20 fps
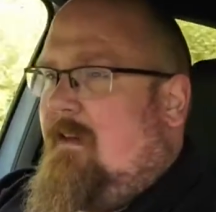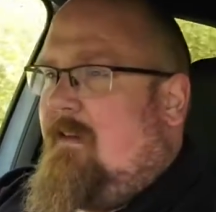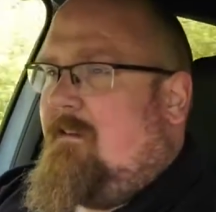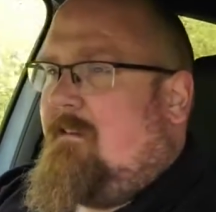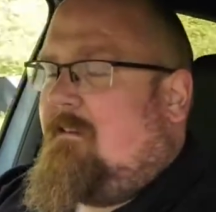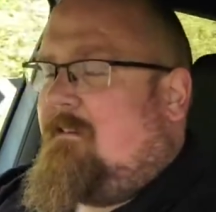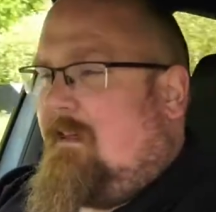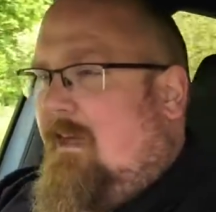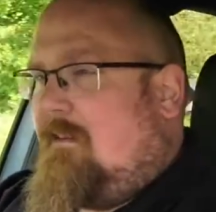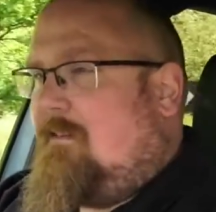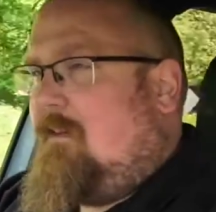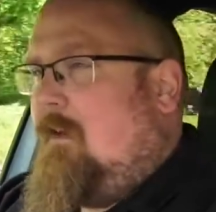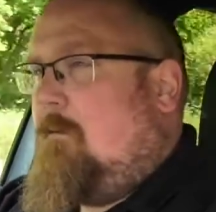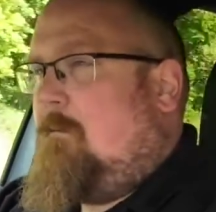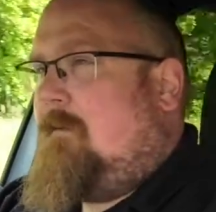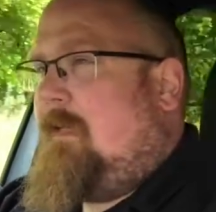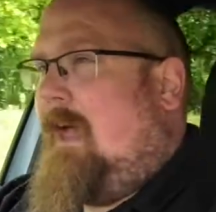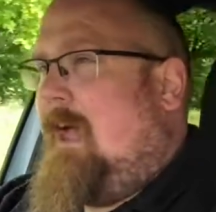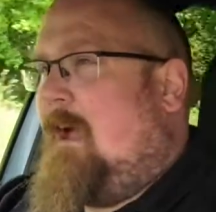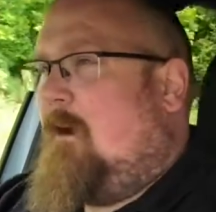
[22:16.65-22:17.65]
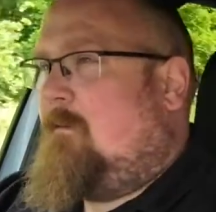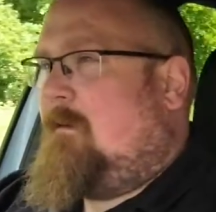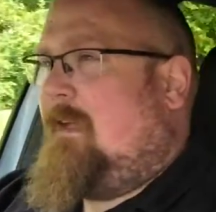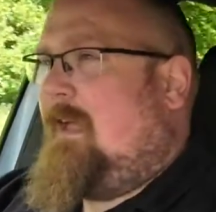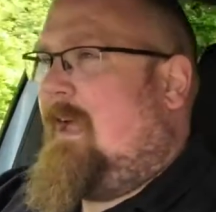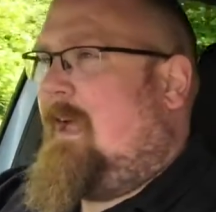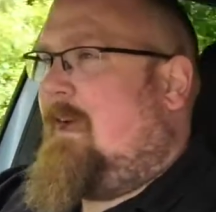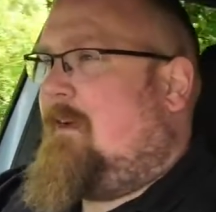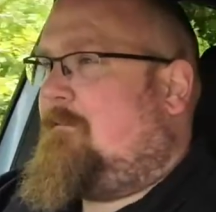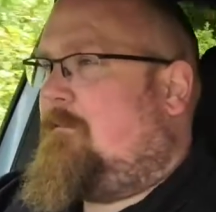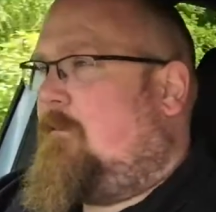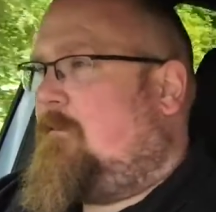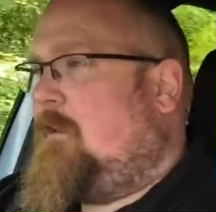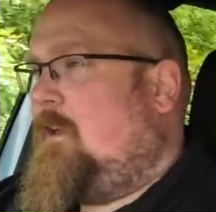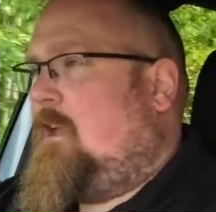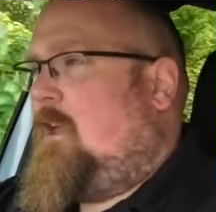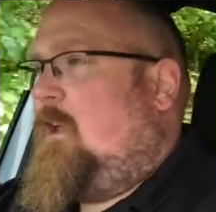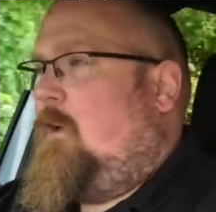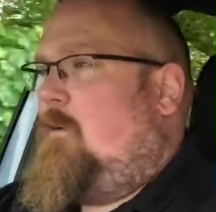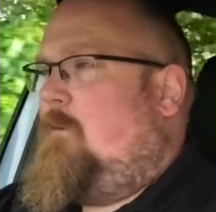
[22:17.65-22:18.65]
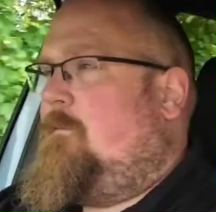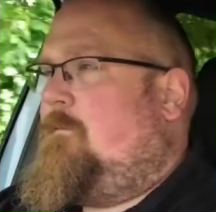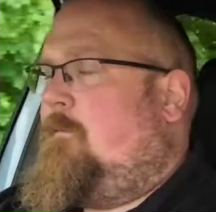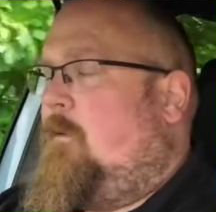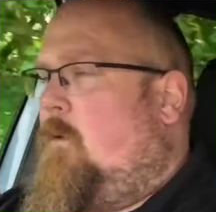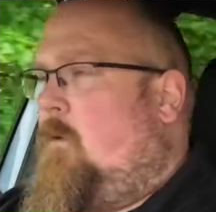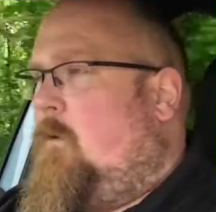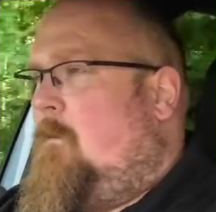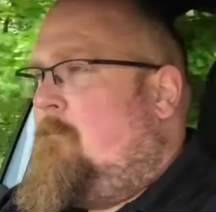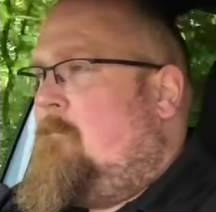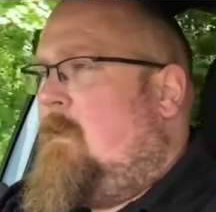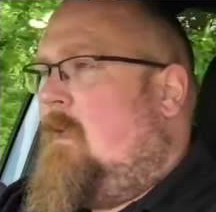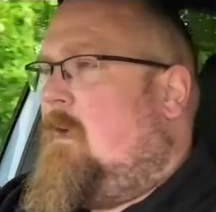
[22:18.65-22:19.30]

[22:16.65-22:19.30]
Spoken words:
setup that Audi have on the Q4,